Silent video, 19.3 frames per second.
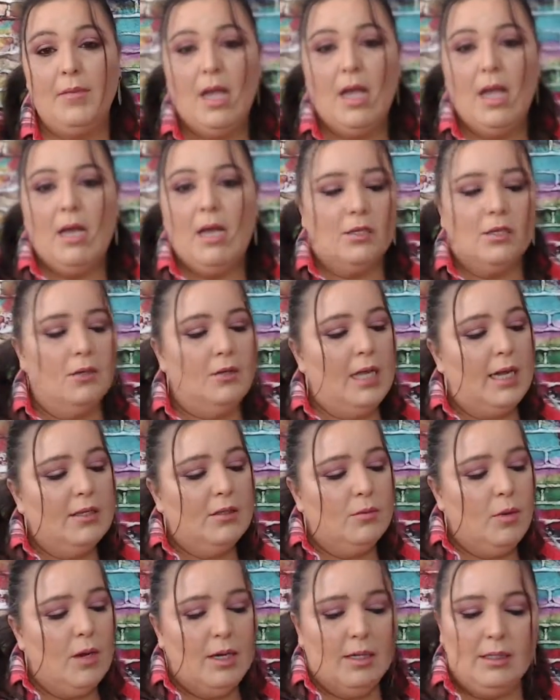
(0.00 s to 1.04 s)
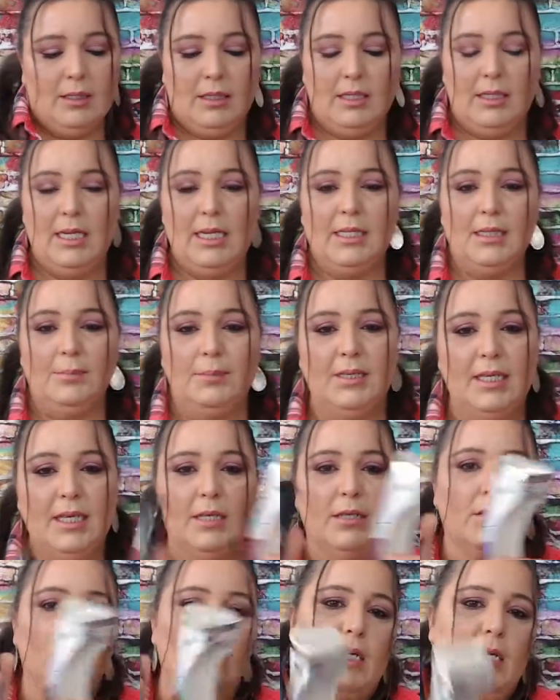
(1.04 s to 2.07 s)
so that's what this
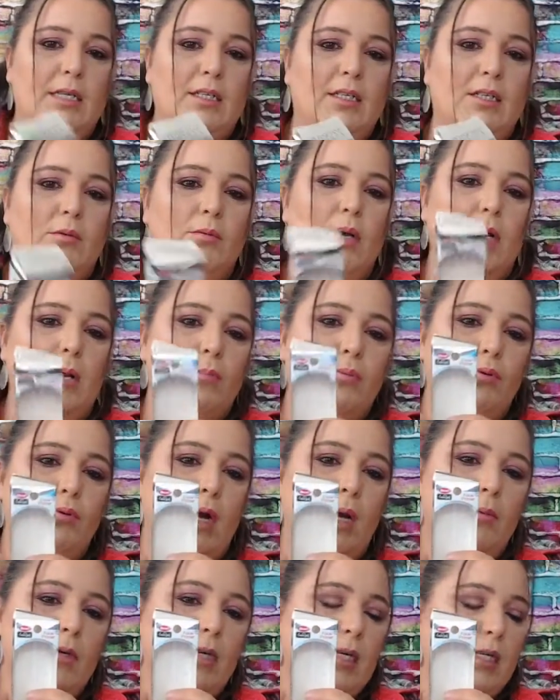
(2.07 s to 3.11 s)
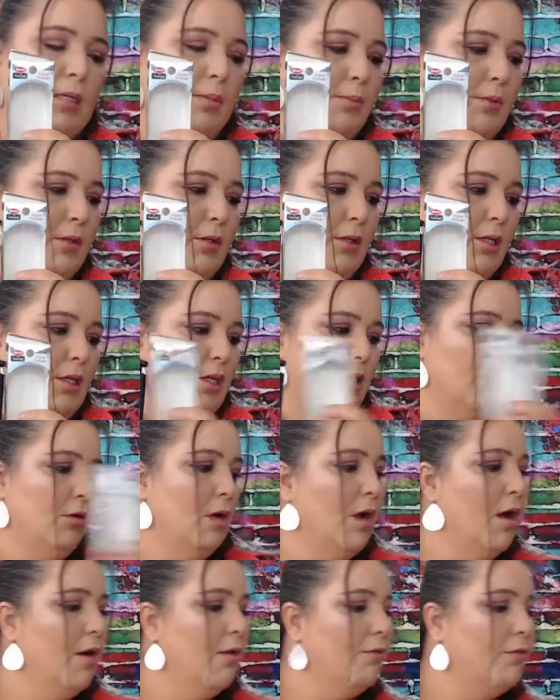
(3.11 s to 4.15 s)
particular Insta Ready primer is supposed to do
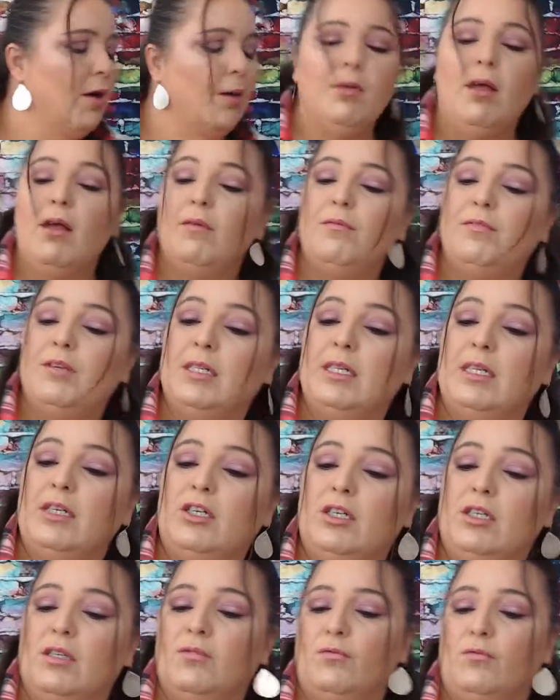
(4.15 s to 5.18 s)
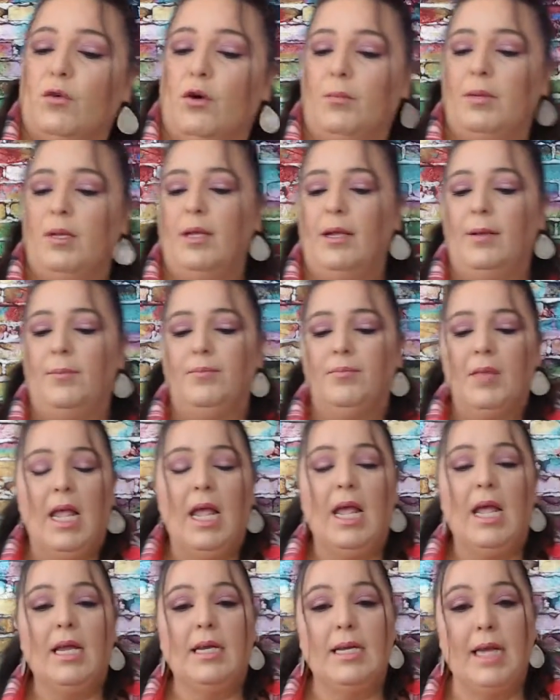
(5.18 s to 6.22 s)
from Physicians Formula.
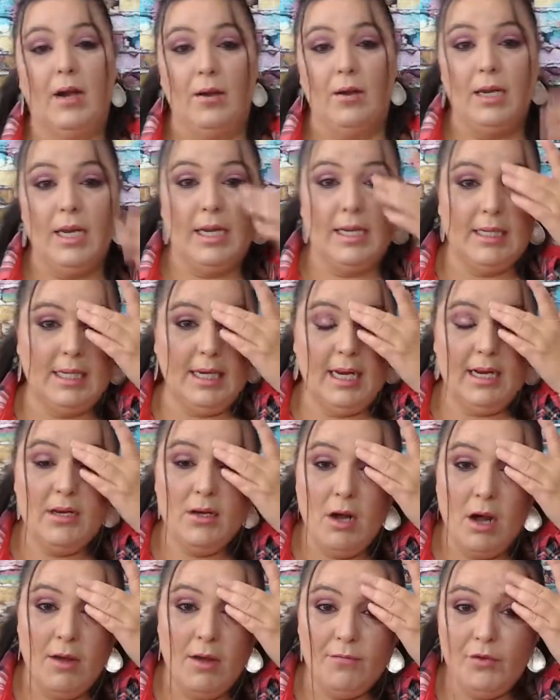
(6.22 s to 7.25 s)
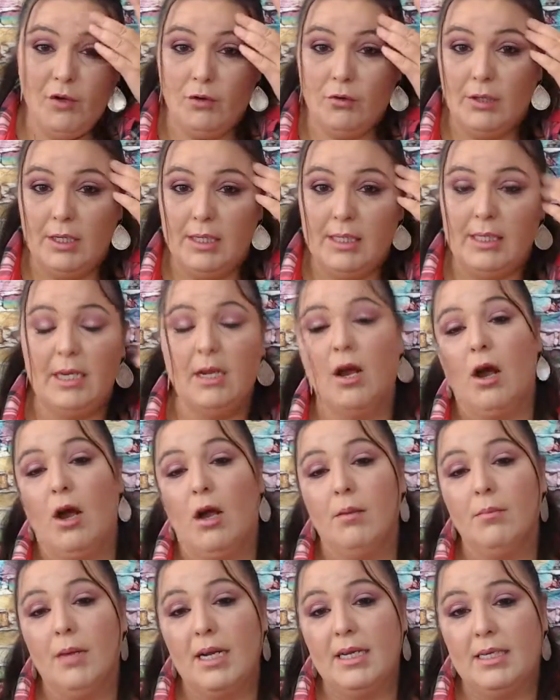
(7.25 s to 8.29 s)
Now, it did not feel greasy on
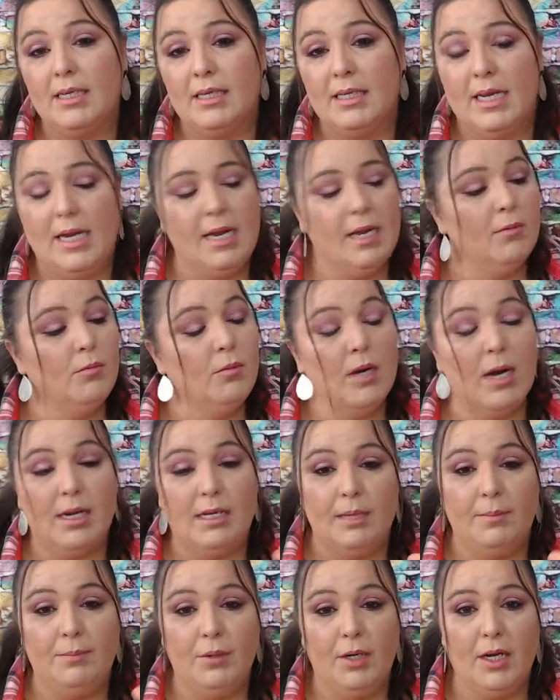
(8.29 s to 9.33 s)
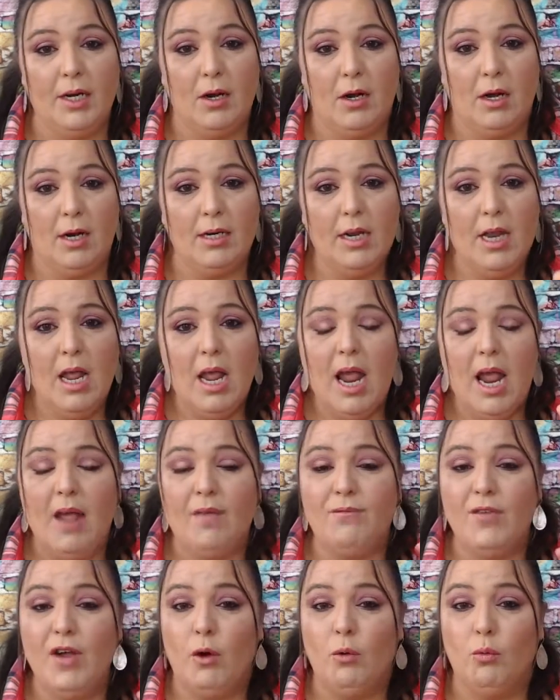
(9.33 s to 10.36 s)
my skin when I did put it on. It
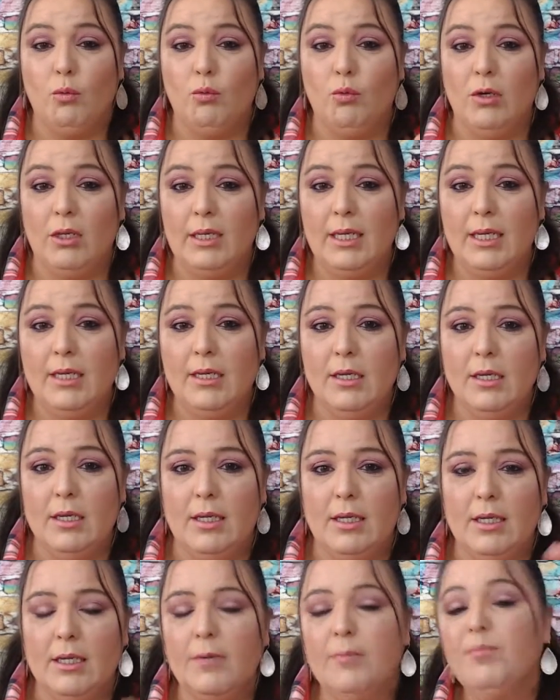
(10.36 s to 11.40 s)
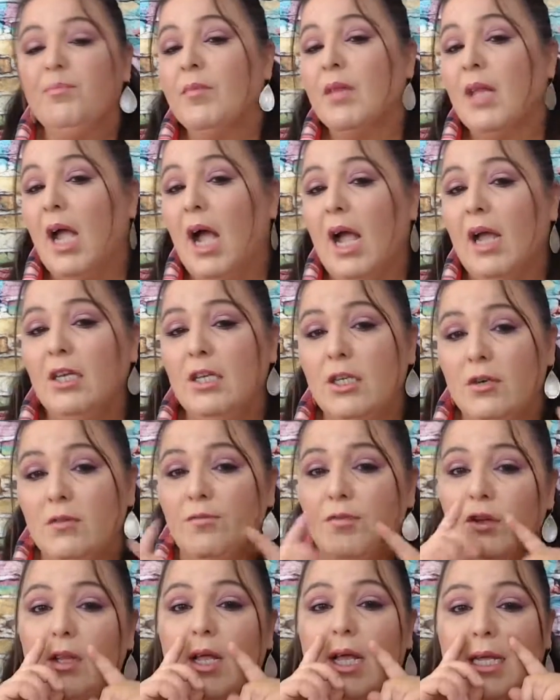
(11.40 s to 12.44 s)
felt really good. I do
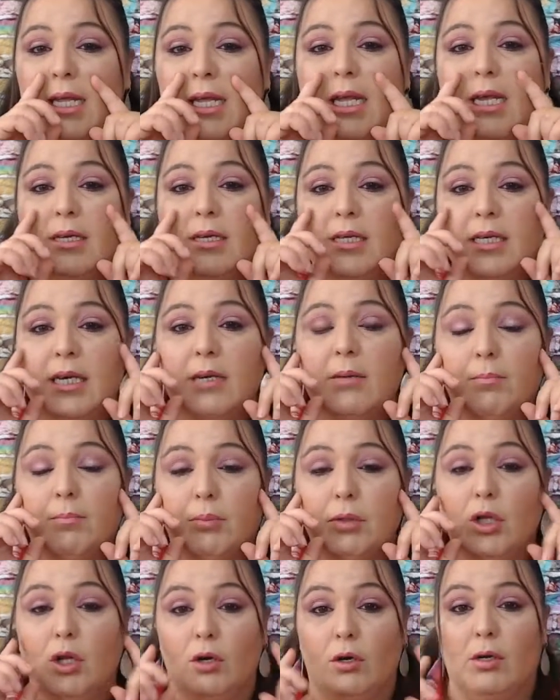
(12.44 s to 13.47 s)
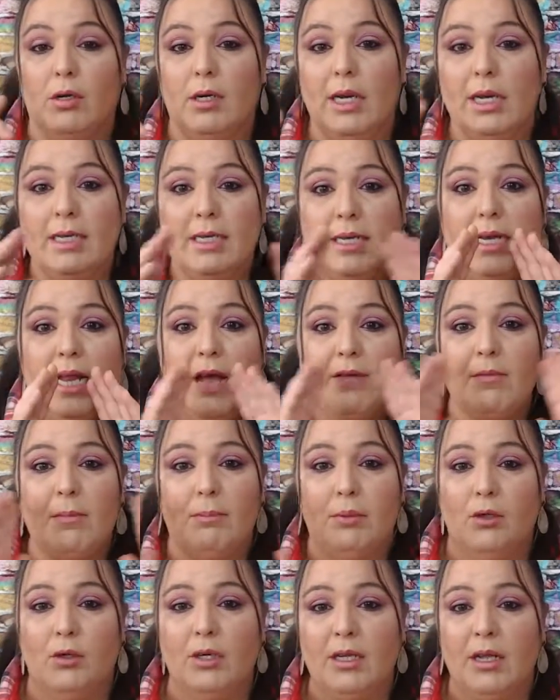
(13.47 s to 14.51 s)
feel like it did blur. It did have a
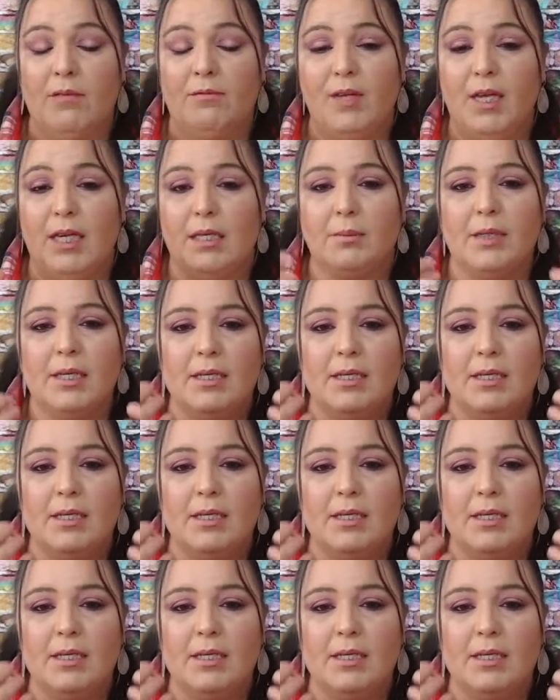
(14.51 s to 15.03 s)
blurring effect because